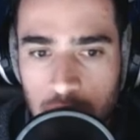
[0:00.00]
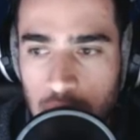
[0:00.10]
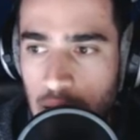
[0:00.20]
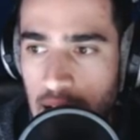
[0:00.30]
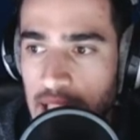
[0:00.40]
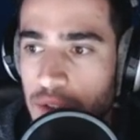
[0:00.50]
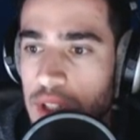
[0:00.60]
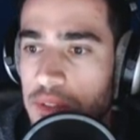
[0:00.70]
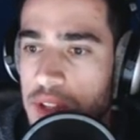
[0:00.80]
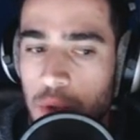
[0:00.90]
Uh, I need to
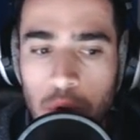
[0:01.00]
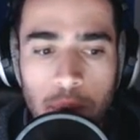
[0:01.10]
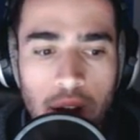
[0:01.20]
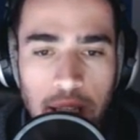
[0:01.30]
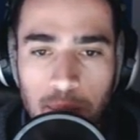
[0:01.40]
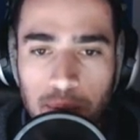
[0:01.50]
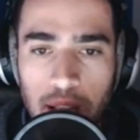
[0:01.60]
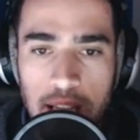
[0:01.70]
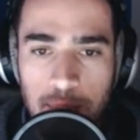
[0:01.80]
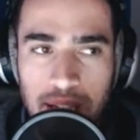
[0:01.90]
leave this crowbar in
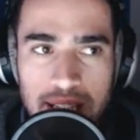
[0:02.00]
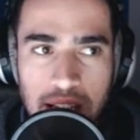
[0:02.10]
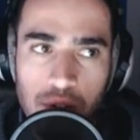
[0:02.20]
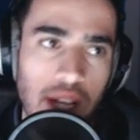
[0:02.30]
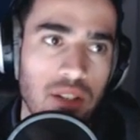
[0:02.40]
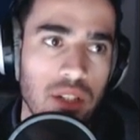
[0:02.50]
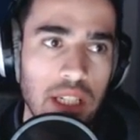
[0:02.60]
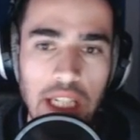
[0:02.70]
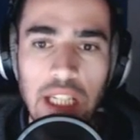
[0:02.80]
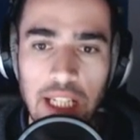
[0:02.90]
place because I don't actually
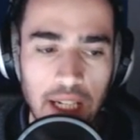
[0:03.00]
need it.